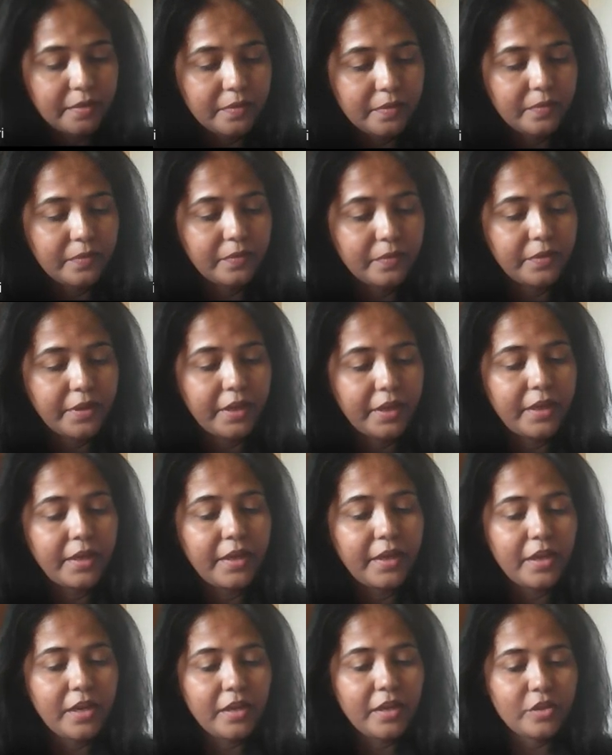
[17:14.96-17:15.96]
Okay,
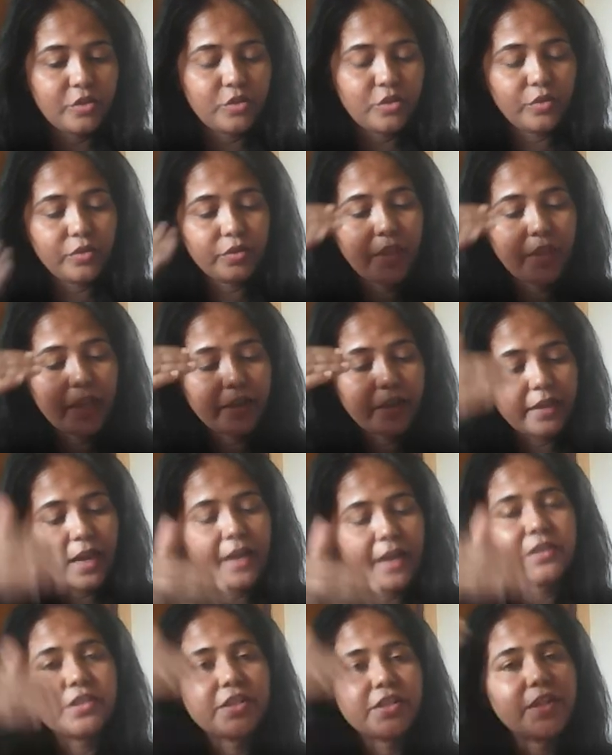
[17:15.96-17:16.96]
so that
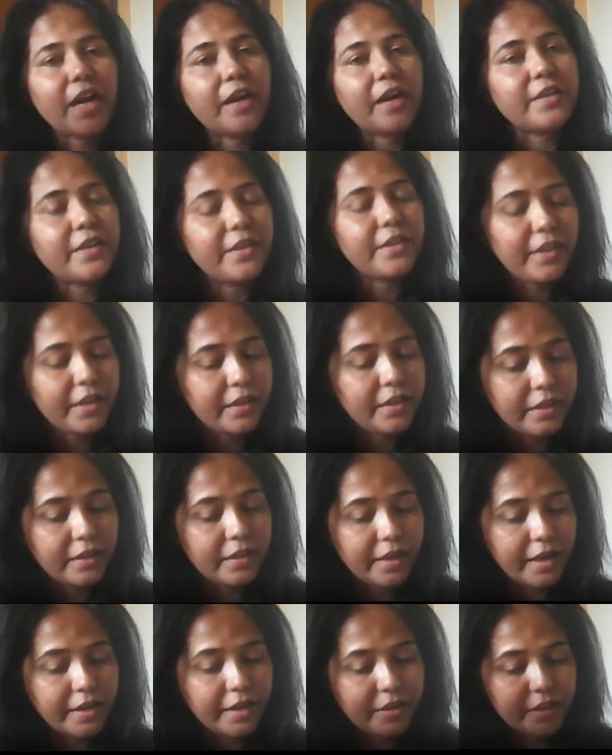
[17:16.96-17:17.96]
started in the
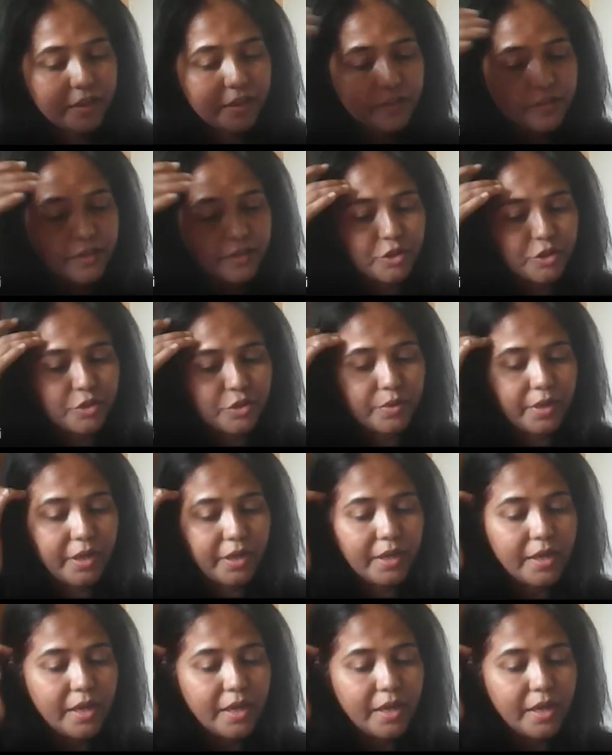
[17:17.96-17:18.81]
19th century.